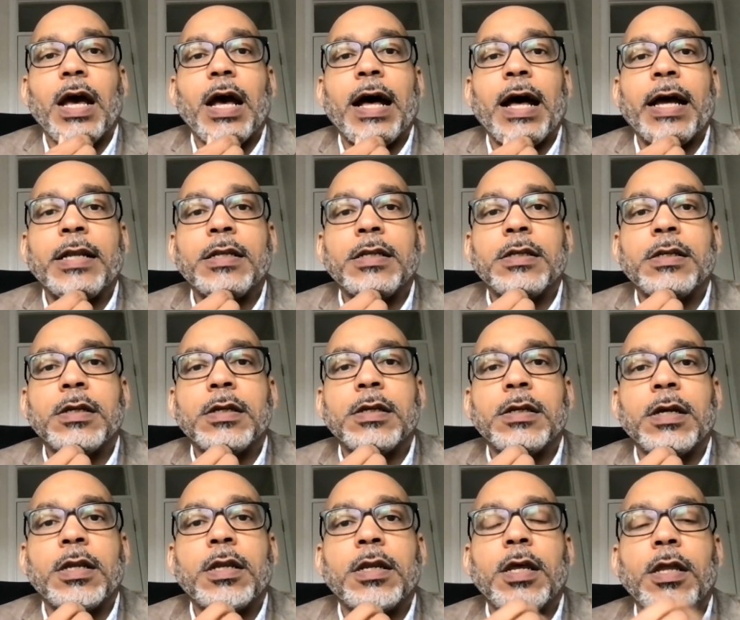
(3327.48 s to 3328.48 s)
And
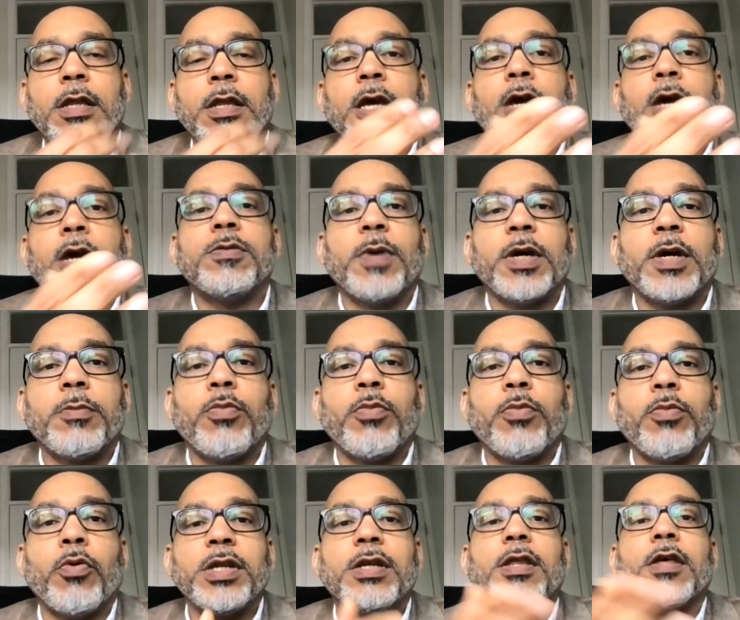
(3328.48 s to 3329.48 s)
they go on to make the
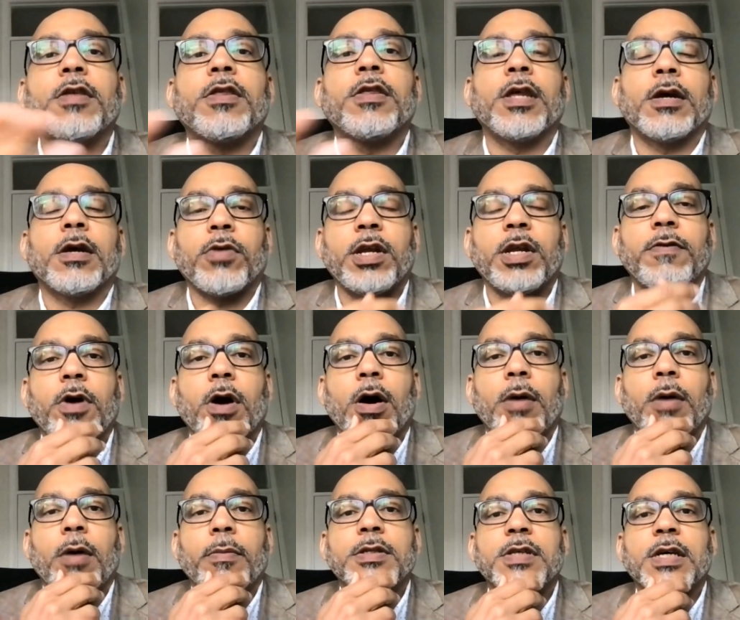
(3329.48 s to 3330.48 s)
point that they think that Creative
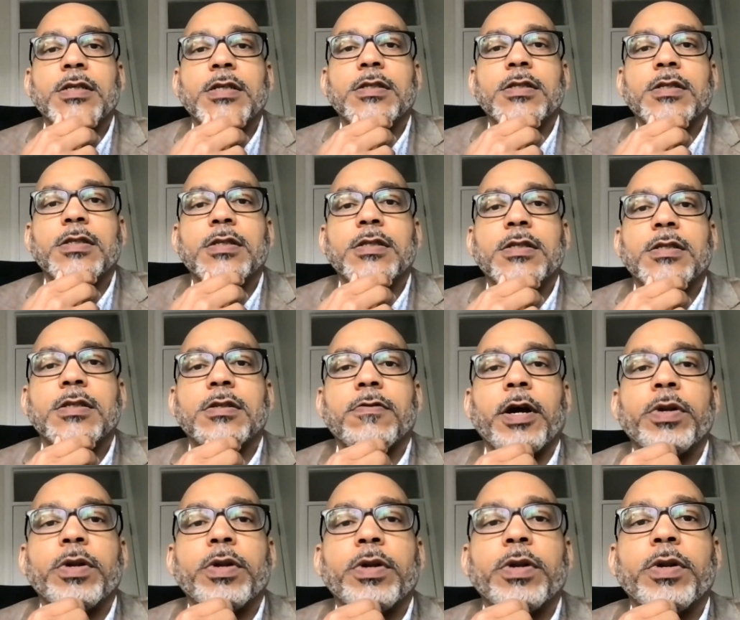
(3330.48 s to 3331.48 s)
Commons licenses
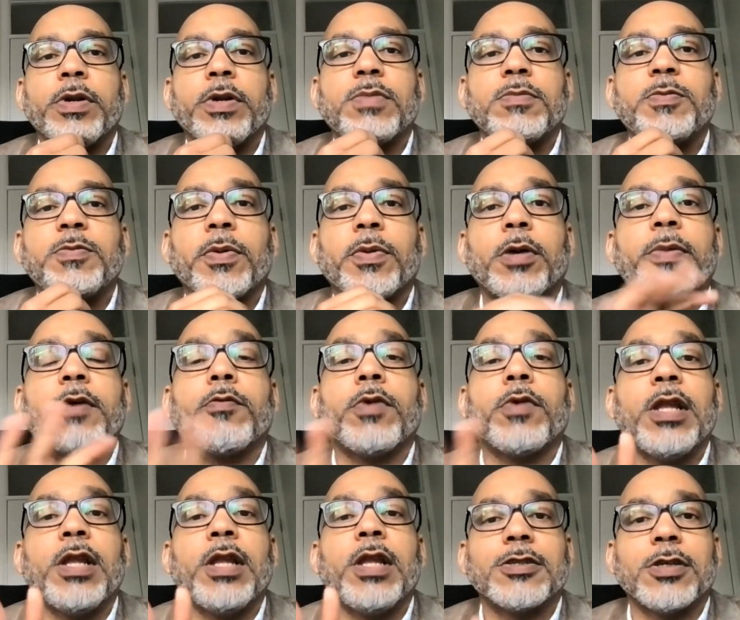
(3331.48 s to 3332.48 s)
are very open and sometimes
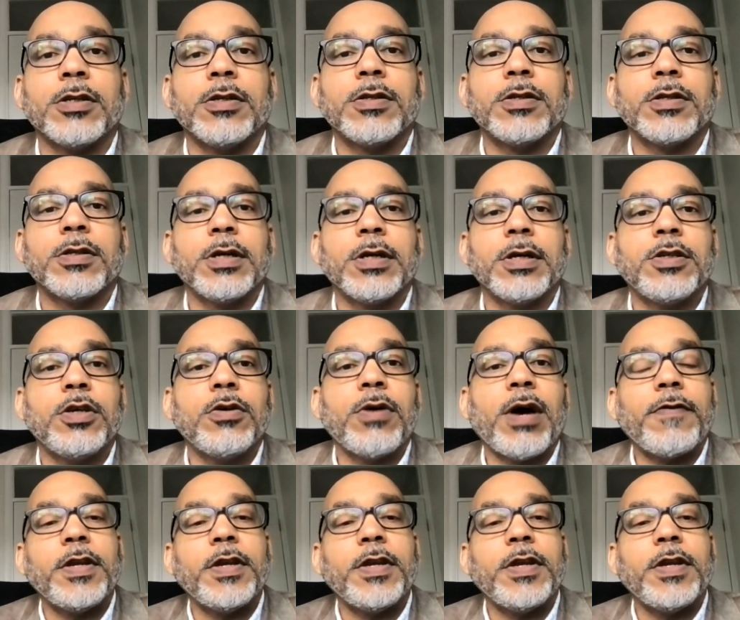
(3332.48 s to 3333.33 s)
people are a bit reluctant.